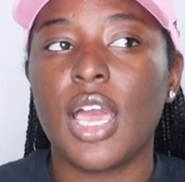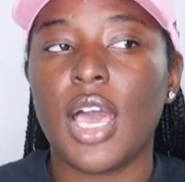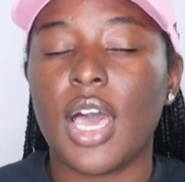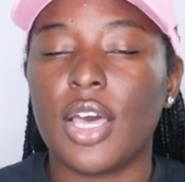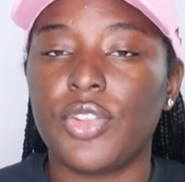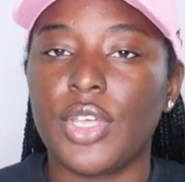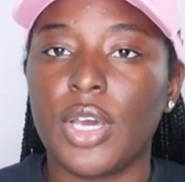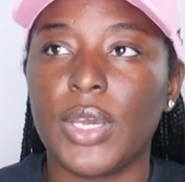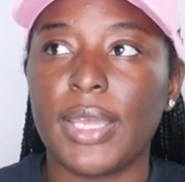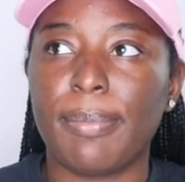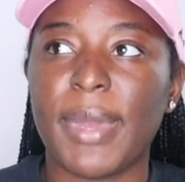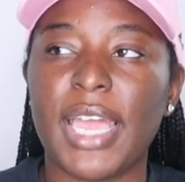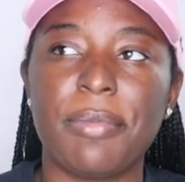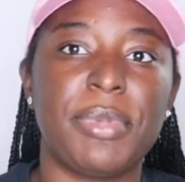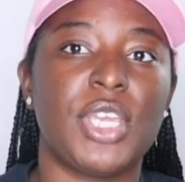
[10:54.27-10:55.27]
Although it
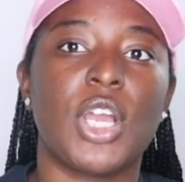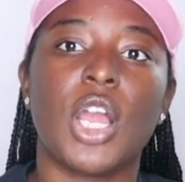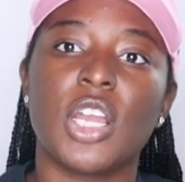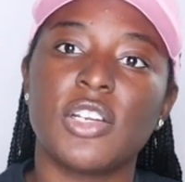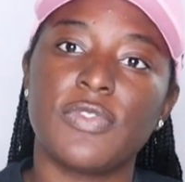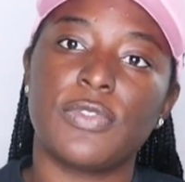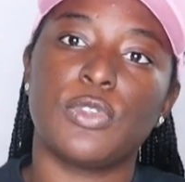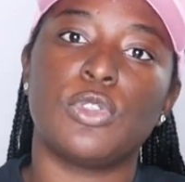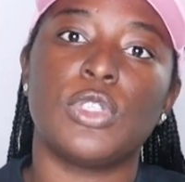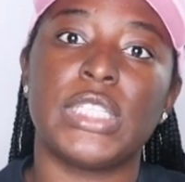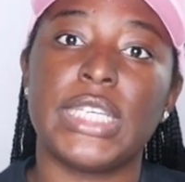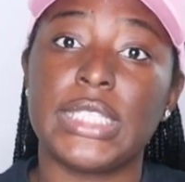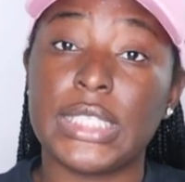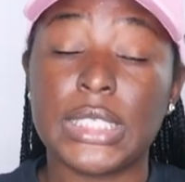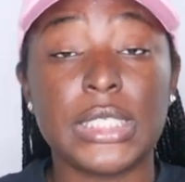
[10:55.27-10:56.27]
might be hurtful,
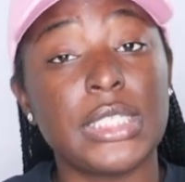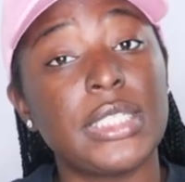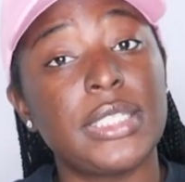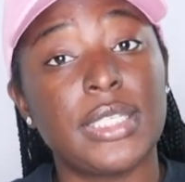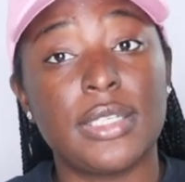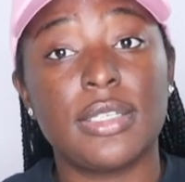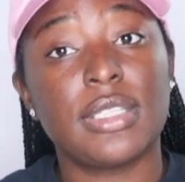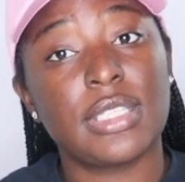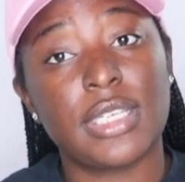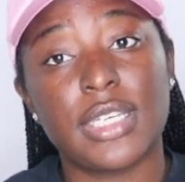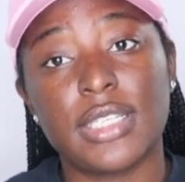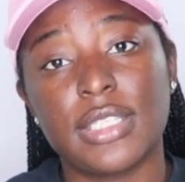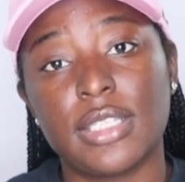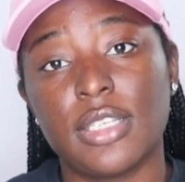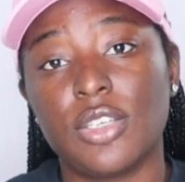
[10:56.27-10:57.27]
it's good to
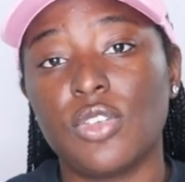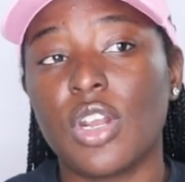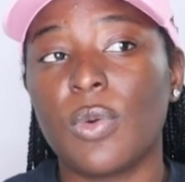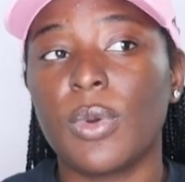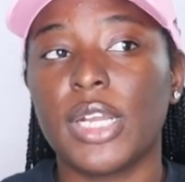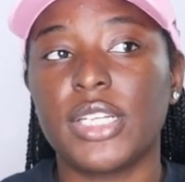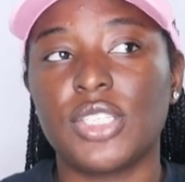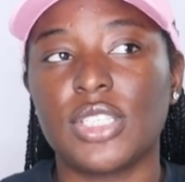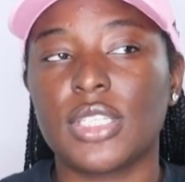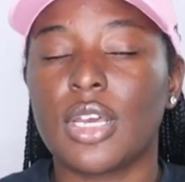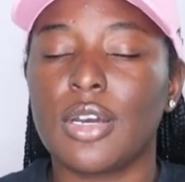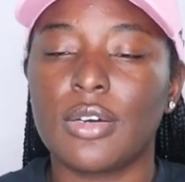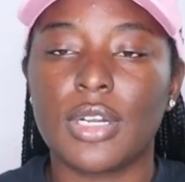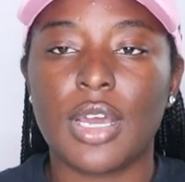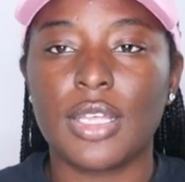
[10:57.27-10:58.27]
discuss it. You don't want to just
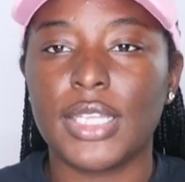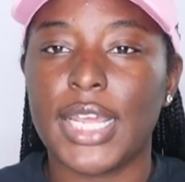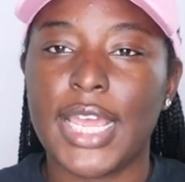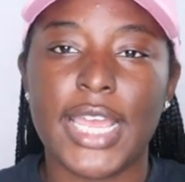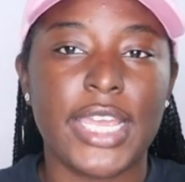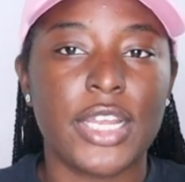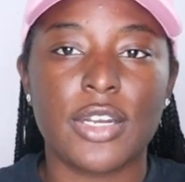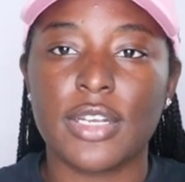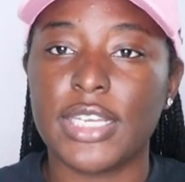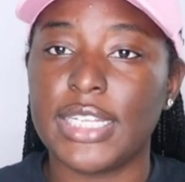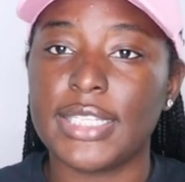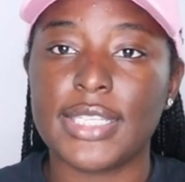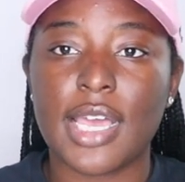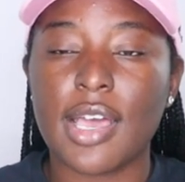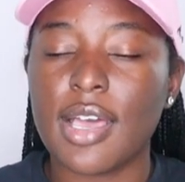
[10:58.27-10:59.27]
hold all that anger
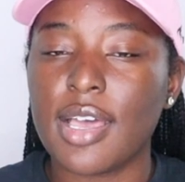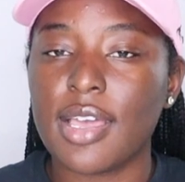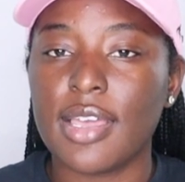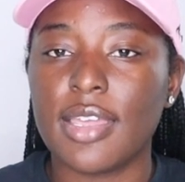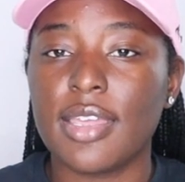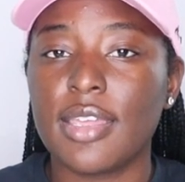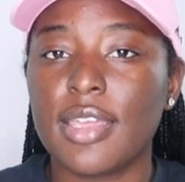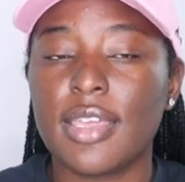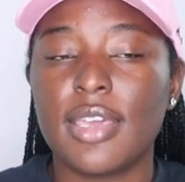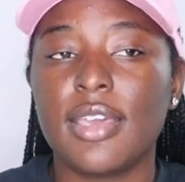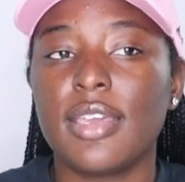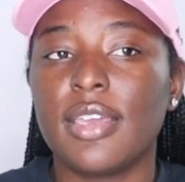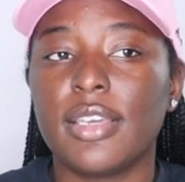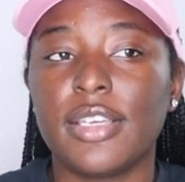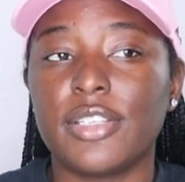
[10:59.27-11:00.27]
inside,
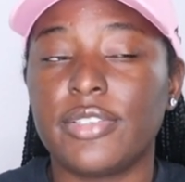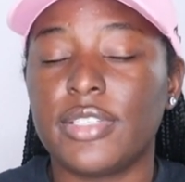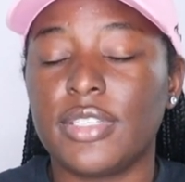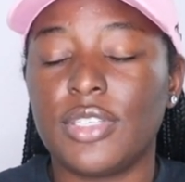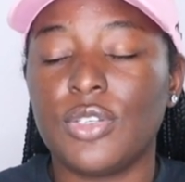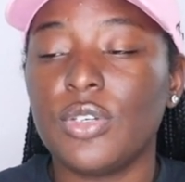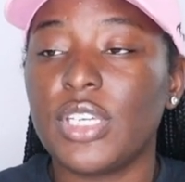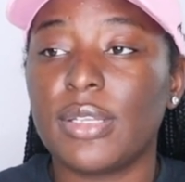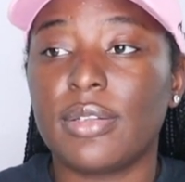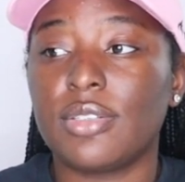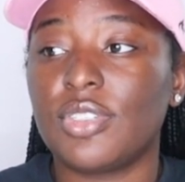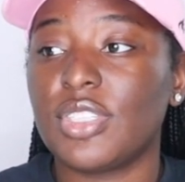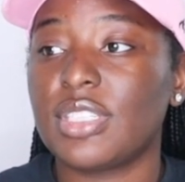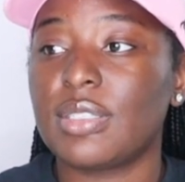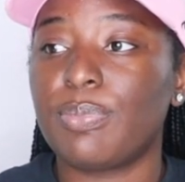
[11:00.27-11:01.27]
because you can
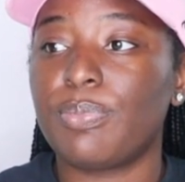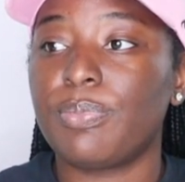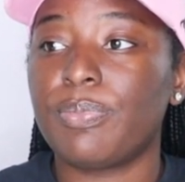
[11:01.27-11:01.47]
just,